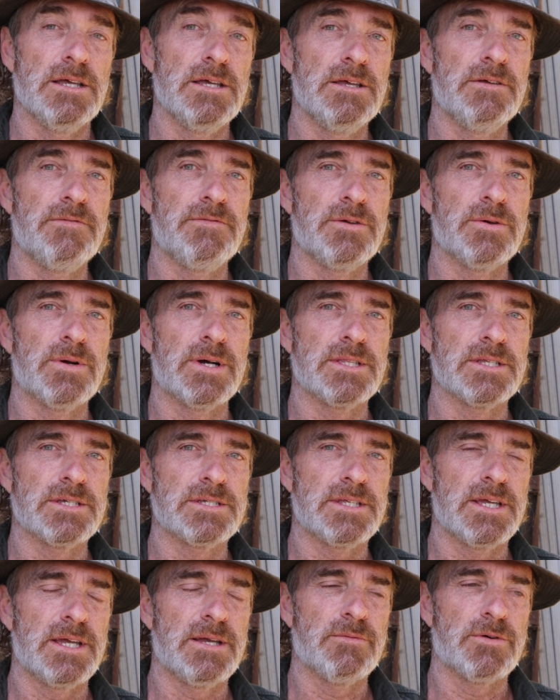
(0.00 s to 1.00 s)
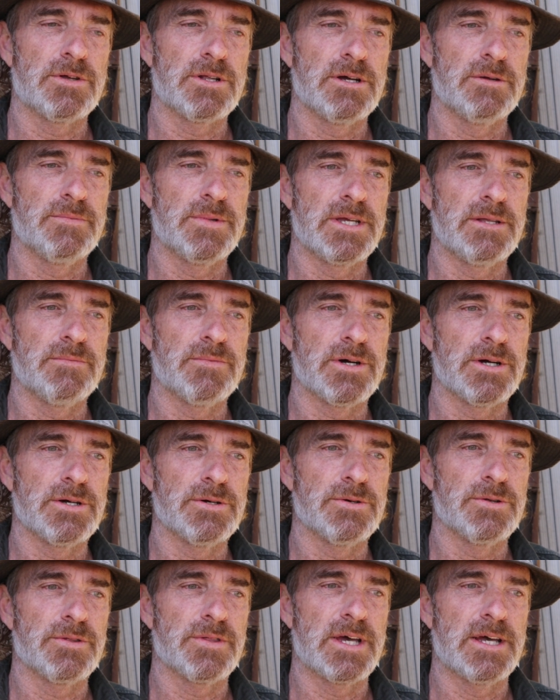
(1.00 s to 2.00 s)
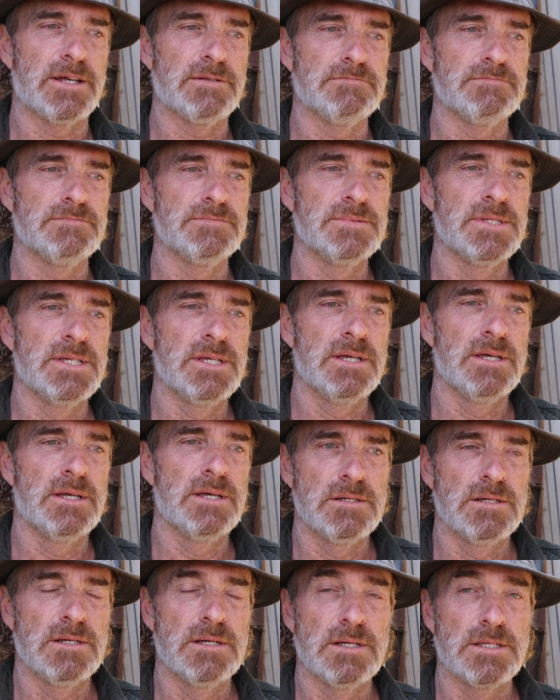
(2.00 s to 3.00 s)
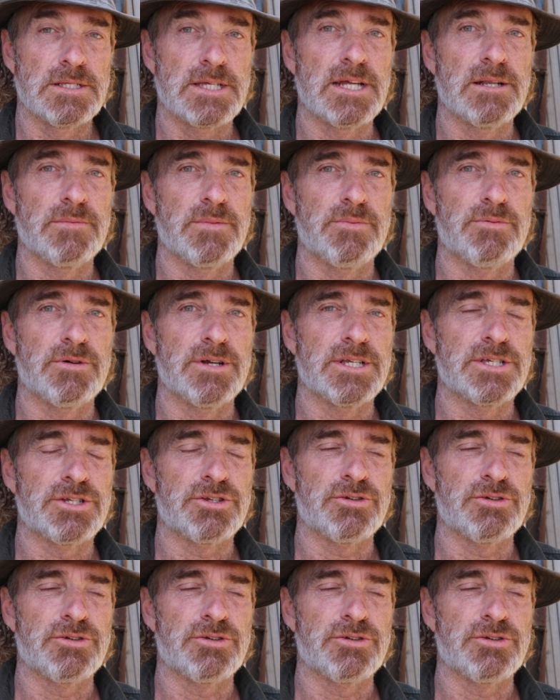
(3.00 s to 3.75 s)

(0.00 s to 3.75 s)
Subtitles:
If you understand what I mean by all that, it's going to be pretty